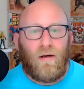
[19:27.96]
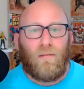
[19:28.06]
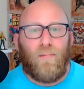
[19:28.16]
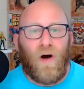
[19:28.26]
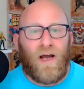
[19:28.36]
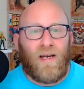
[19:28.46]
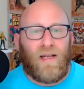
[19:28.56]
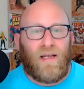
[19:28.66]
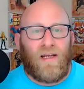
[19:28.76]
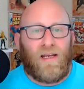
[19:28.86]
but
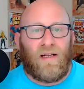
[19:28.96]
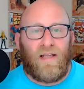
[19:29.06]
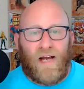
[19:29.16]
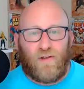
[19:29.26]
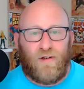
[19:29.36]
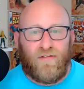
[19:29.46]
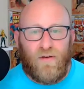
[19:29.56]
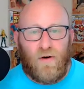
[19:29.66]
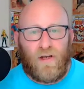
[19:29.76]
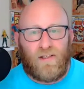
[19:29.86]
it allows you to
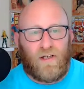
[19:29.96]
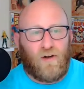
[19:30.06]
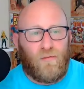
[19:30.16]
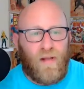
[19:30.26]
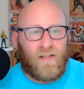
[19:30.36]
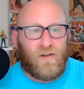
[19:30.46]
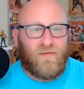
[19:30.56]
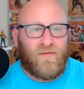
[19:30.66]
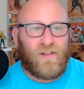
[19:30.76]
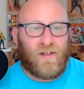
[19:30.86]
focus on your mental
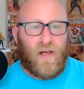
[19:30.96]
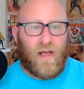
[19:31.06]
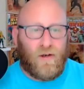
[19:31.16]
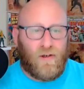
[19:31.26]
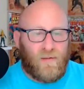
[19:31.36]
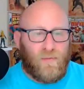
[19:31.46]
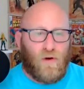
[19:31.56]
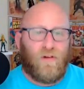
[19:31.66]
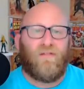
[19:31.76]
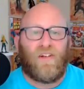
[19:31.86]
and physical energy
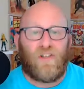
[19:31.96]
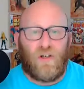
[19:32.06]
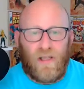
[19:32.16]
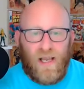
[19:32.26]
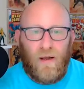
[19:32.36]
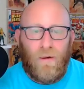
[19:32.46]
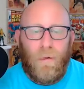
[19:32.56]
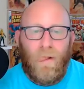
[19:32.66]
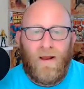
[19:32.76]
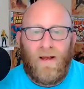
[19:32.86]
more efficiently
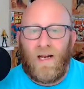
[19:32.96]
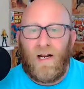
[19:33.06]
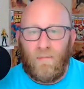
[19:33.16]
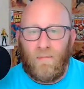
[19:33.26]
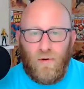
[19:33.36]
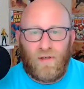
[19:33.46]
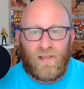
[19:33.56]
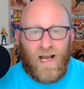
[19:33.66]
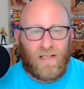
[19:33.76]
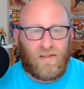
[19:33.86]
and on important
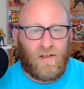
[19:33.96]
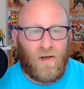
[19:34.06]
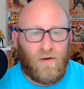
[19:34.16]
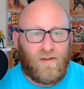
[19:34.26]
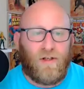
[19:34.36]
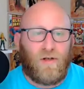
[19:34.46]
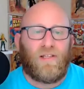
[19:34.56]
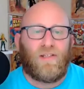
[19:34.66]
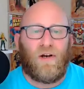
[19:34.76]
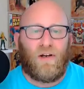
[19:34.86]
tasks and goals. So
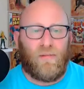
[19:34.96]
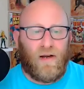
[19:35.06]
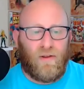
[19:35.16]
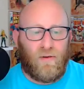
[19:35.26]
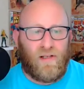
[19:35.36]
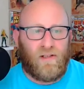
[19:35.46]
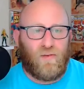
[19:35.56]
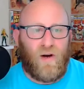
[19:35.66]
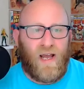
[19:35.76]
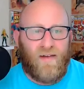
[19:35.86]
let's talk about the
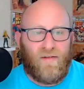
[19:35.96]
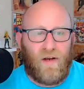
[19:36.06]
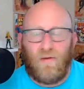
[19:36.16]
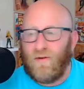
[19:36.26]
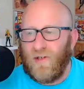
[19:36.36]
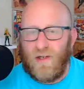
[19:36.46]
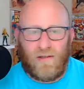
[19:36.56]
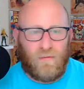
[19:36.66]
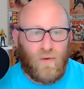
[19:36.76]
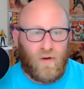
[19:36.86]
reasons why having a routine
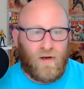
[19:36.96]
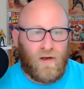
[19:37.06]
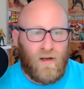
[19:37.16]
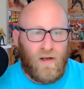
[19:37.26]
is important.